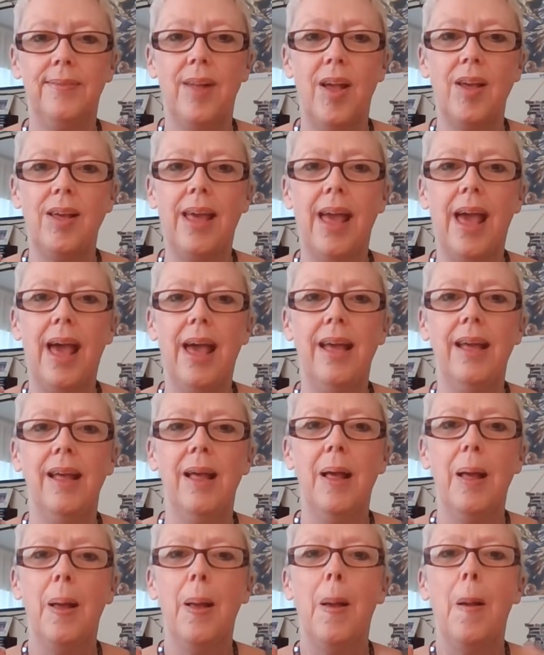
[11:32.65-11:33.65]
Okay,
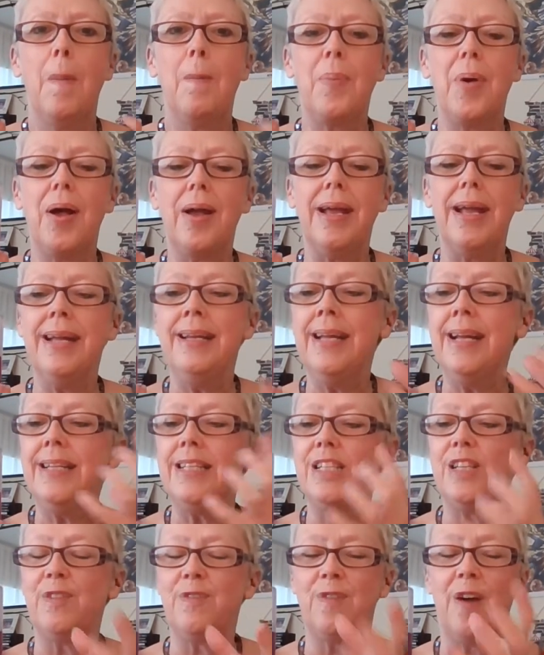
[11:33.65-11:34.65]
but he
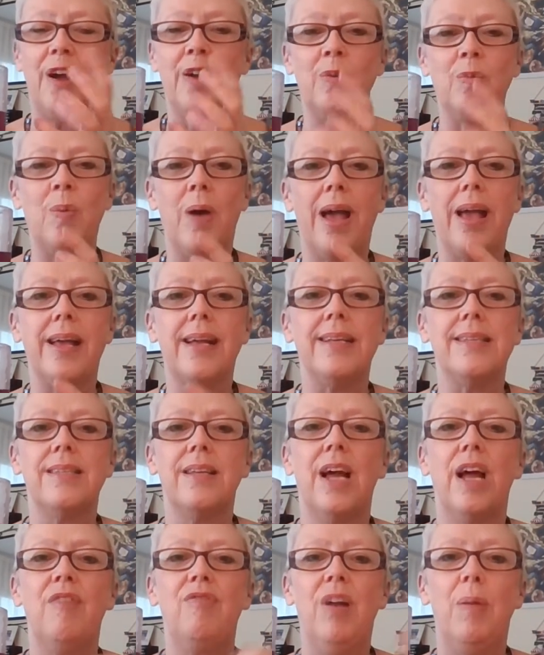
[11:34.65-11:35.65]
needed to find ways
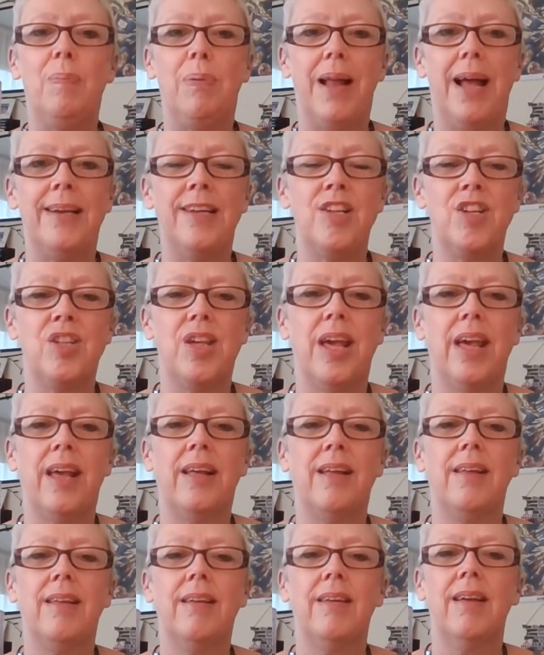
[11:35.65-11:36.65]
of
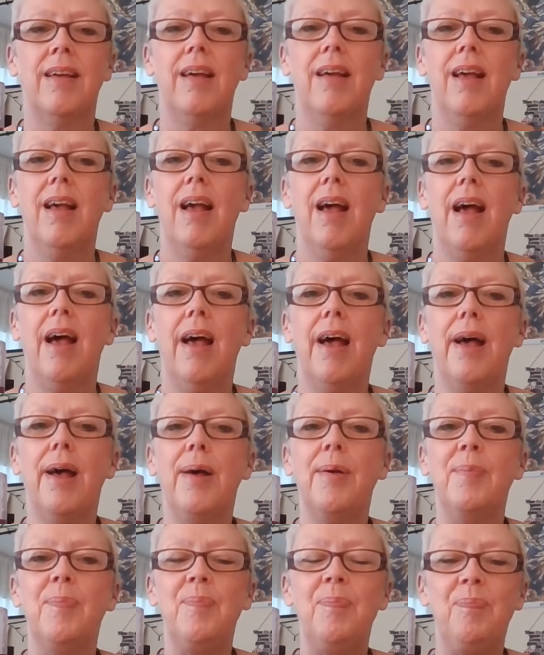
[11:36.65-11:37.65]
replenishing
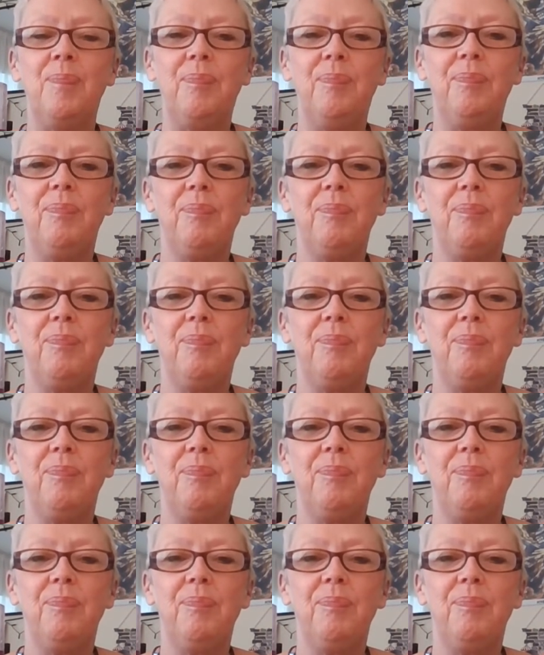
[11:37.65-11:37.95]
um,